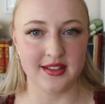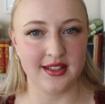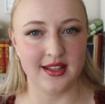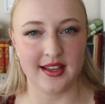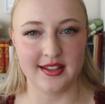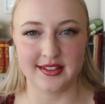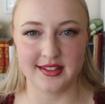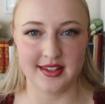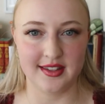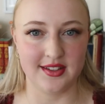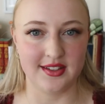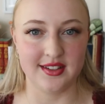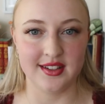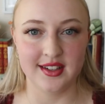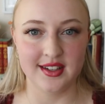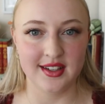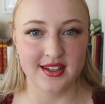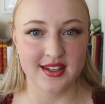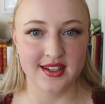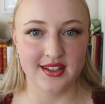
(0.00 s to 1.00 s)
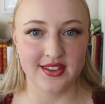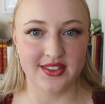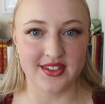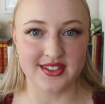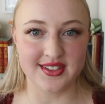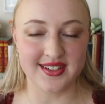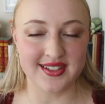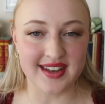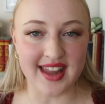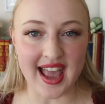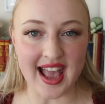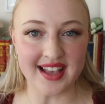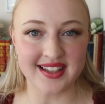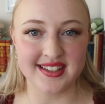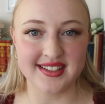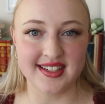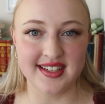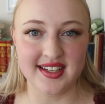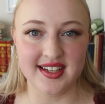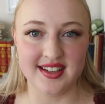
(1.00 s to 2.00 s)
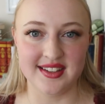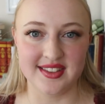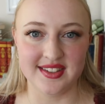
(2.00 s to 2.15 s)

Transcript: He has the tenacity